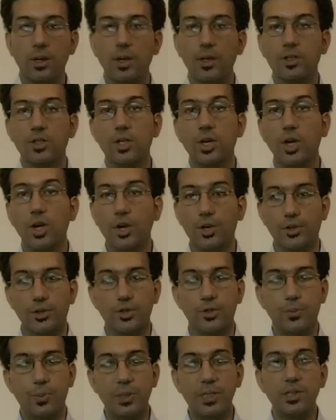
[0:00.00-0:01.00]
slurred
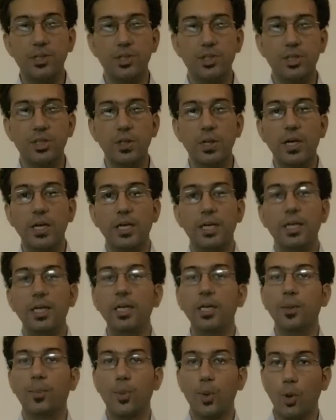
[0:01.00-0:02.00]
speech,
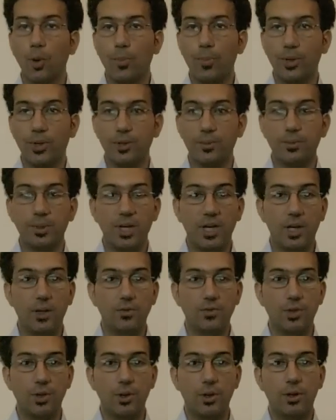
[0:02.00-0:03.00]
inappropriate
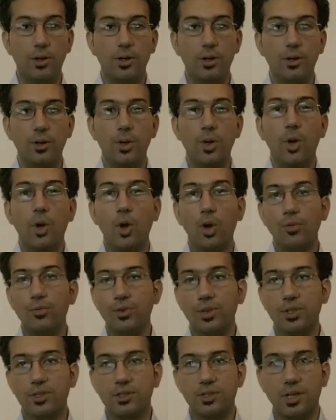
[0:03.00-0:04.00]
behavior,
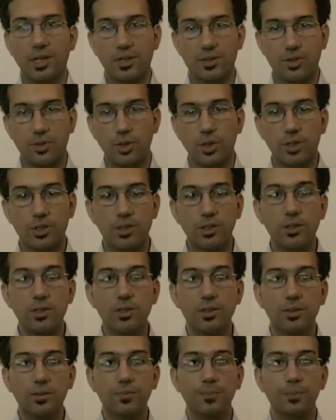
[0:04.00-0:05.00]
obvious asterixis,